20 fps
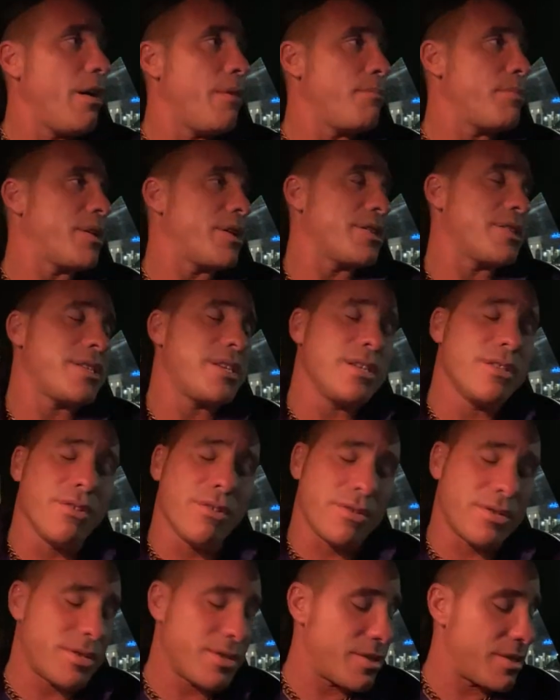Because he
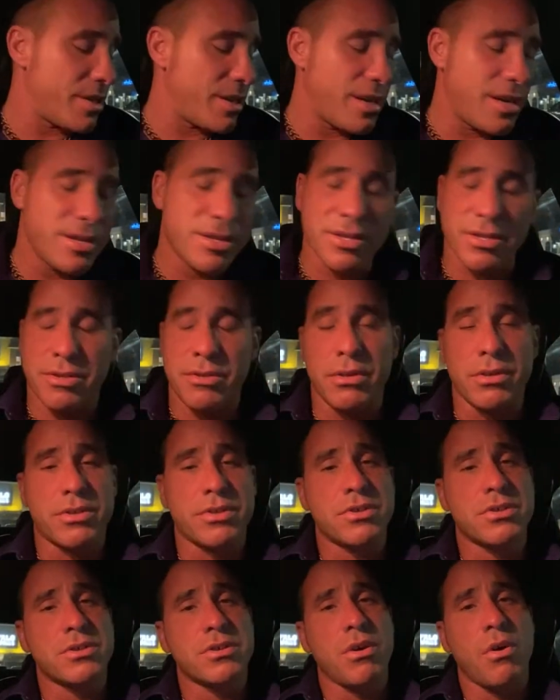just looks
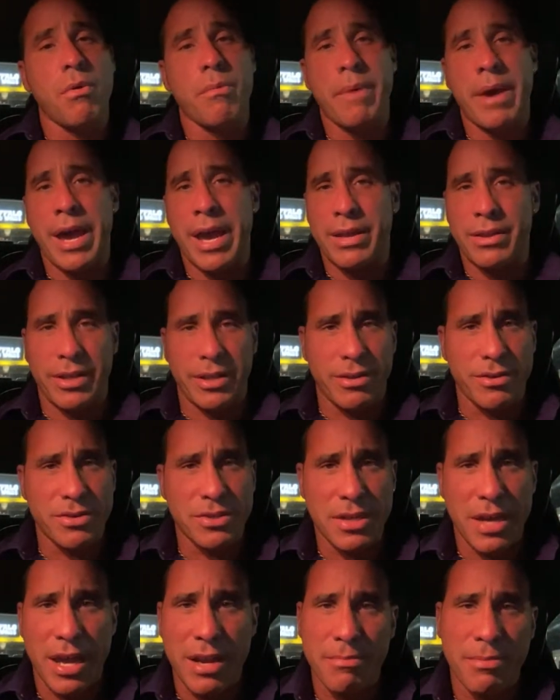so bad. Like, there's
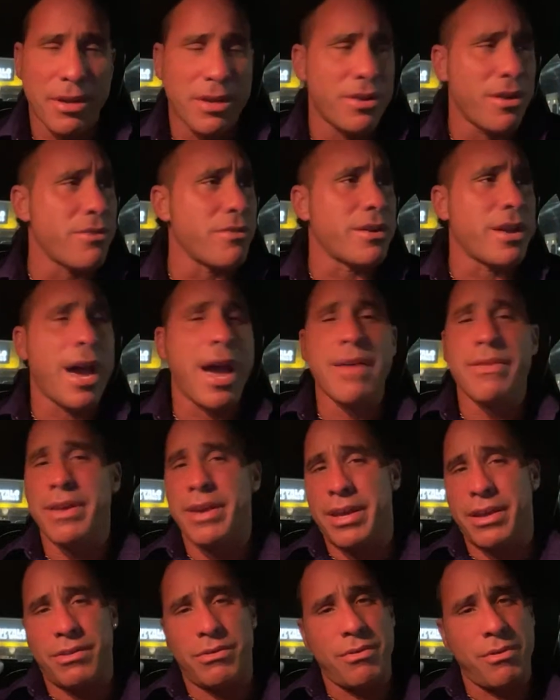got to be another guy they
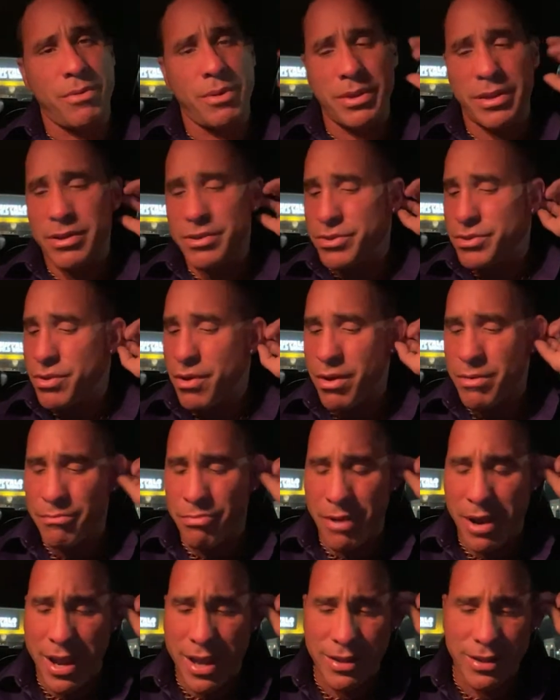can throw in there. Sean
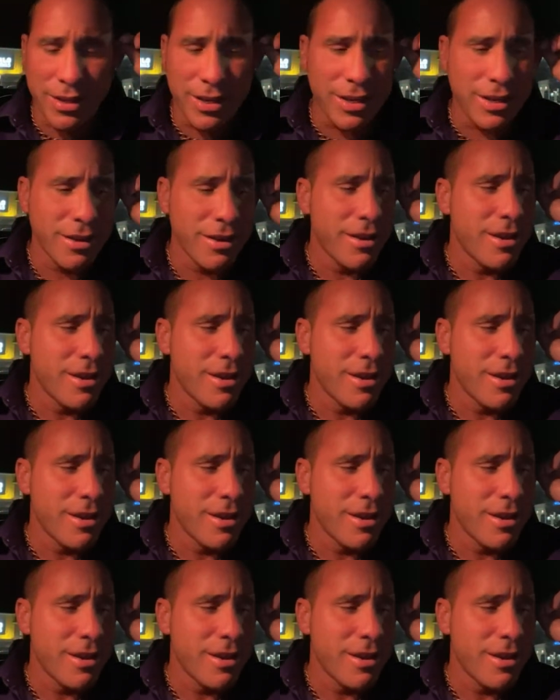Bradley.